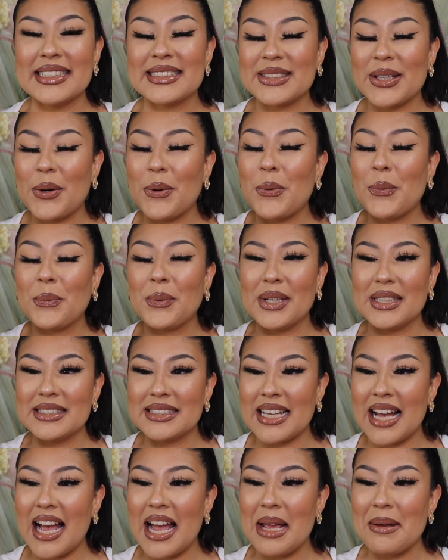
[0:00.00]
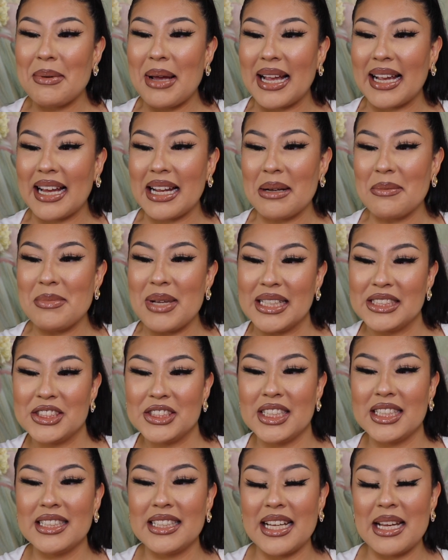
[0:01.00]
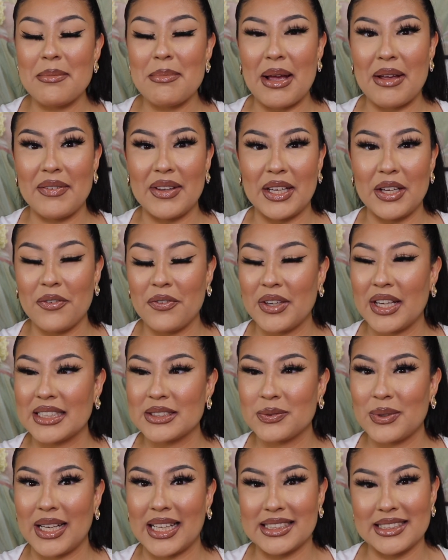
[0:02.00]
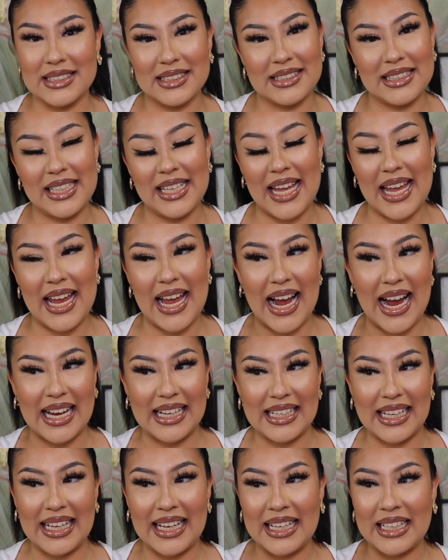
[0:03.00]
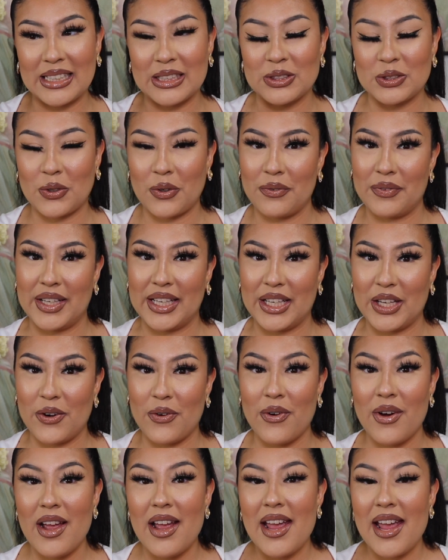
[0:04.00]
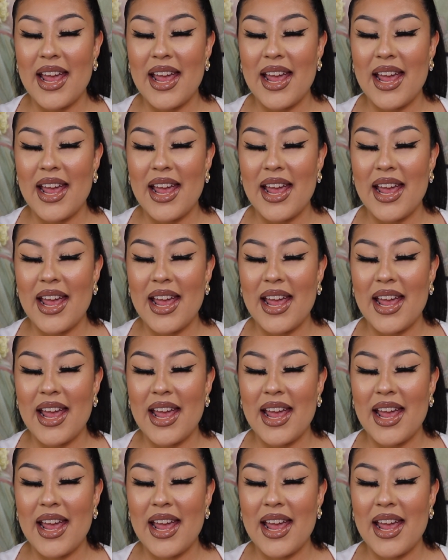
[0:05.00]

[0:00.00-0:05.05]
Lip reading: So one time I kind of mentioned in my video if you guys would like to see a highlight and contour video,